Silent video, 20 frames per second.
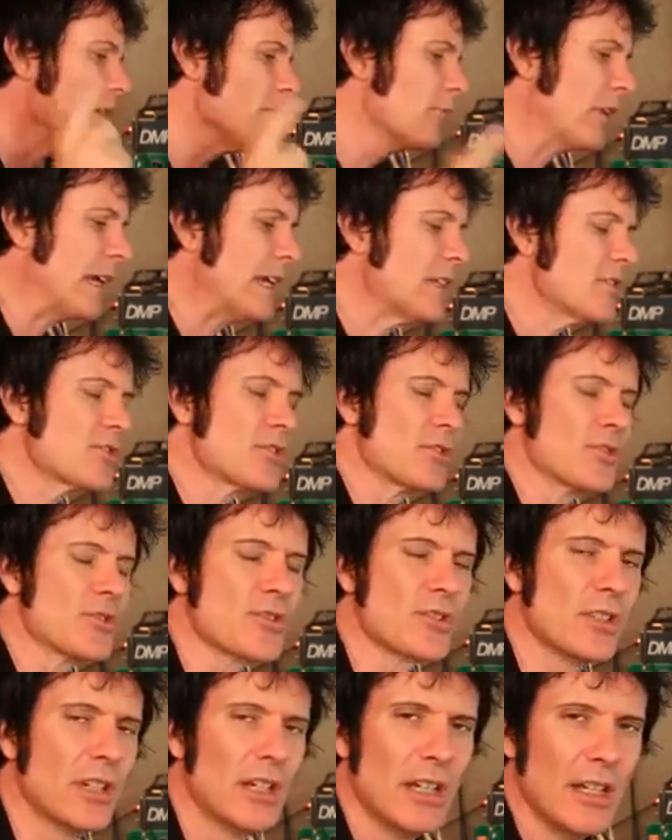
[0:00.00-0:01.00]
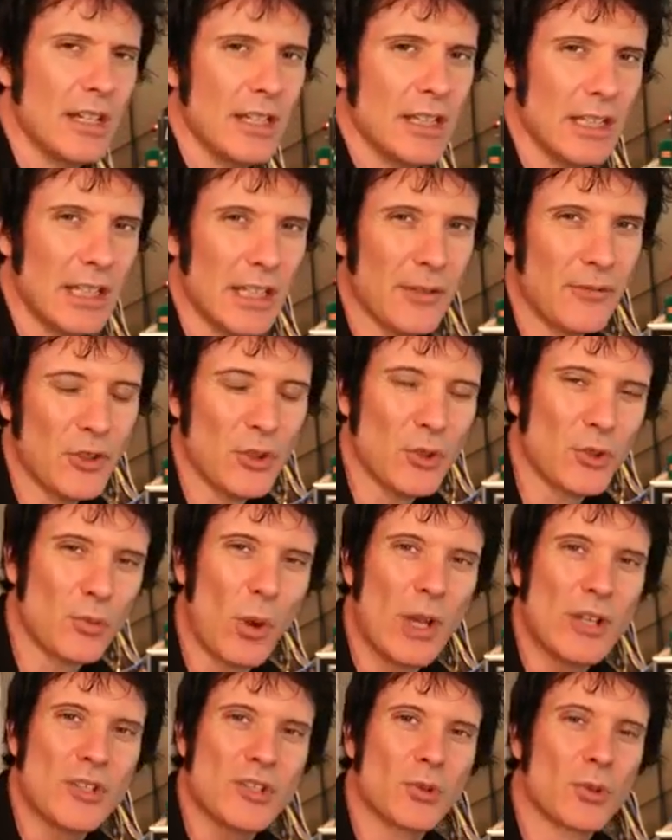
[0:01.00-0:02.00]
For instance, if you
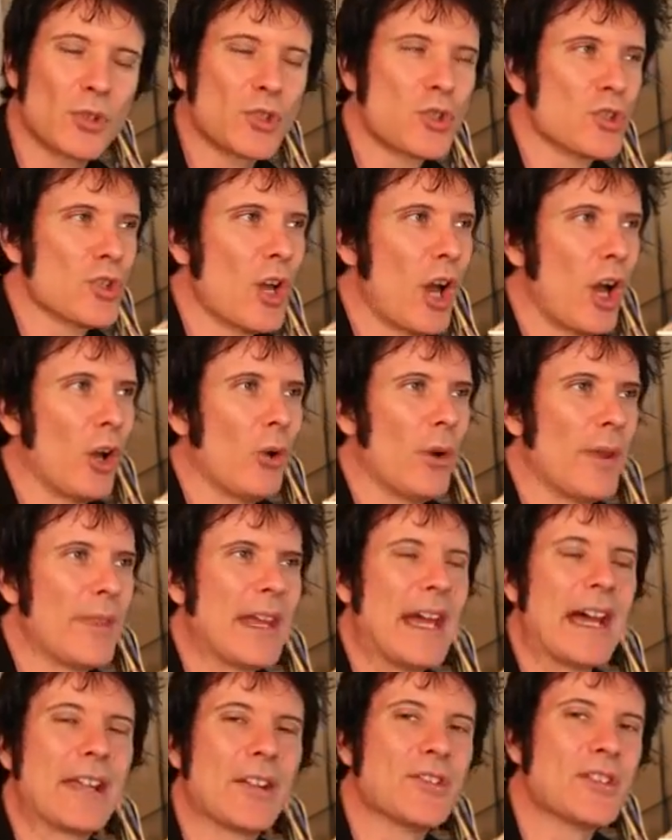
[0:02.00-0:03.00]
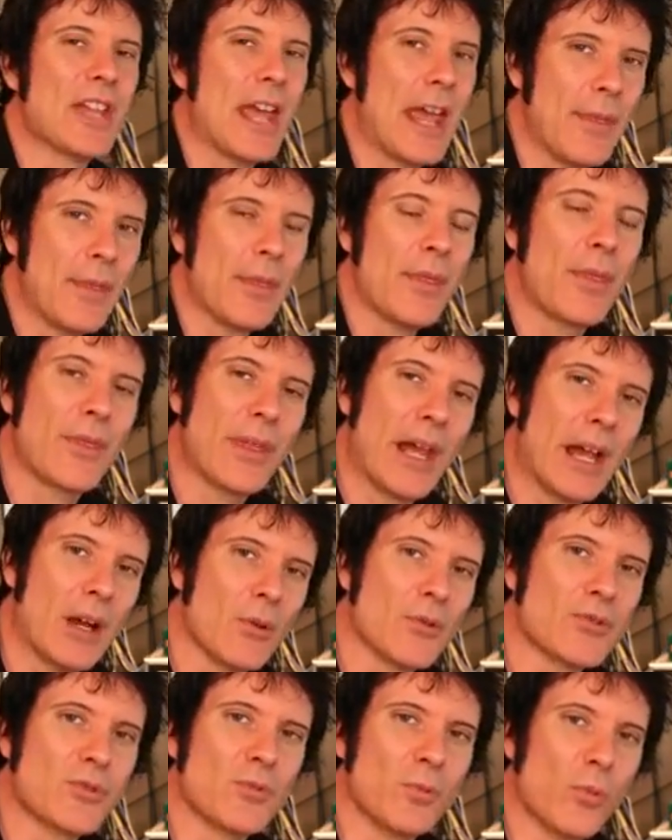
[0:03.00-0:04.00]
went to a show and they had a
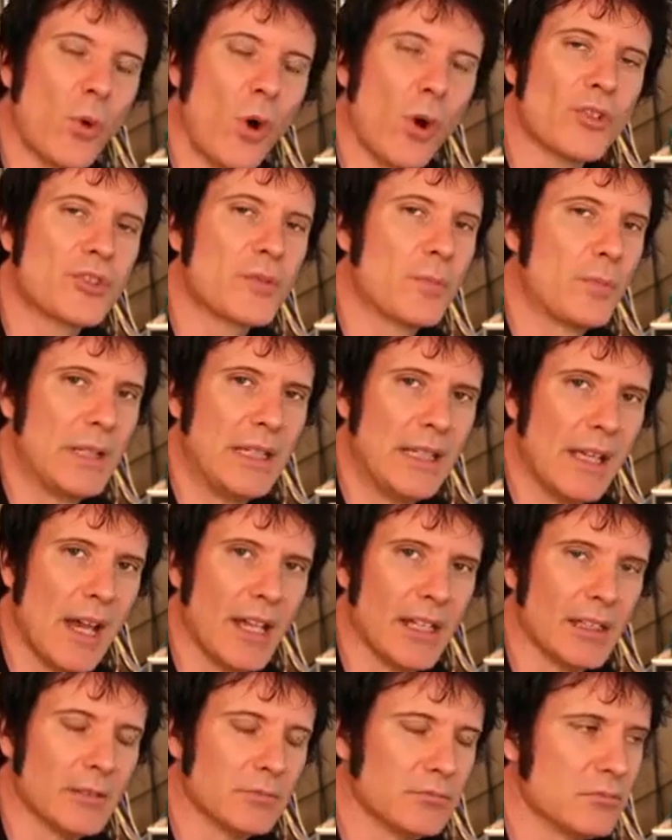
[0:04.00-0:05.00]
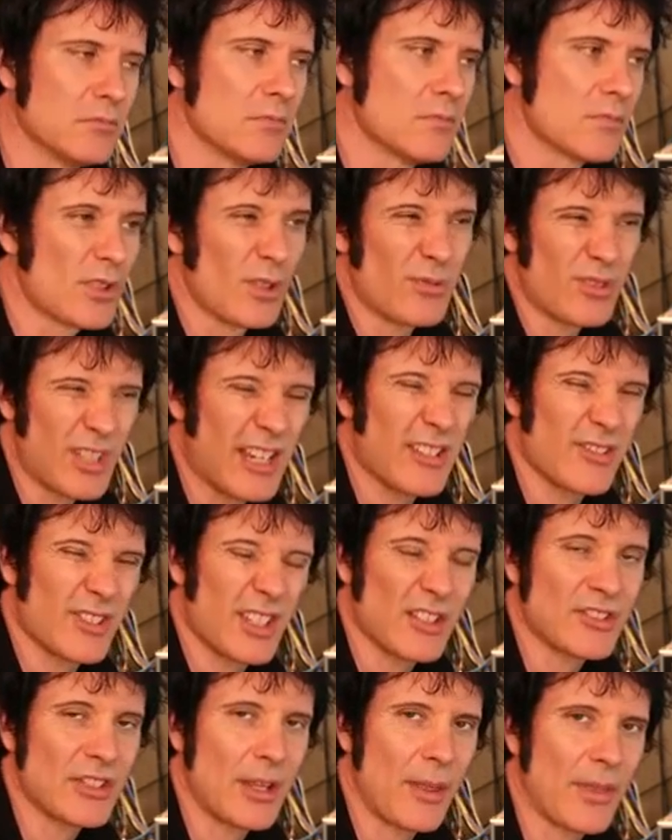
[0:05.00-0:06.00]
10,000 watt PA, so
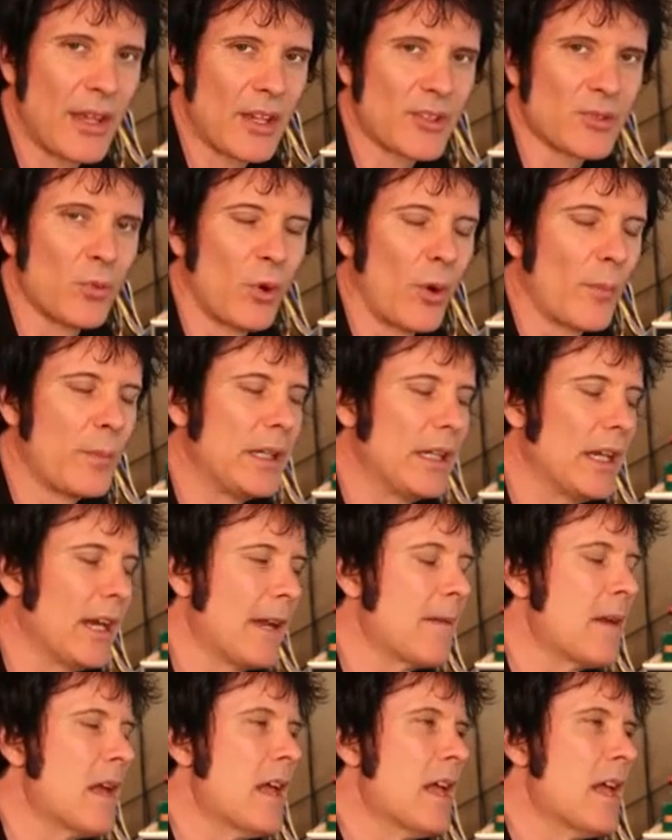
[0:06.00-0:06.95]
say a 10,000 watt PA,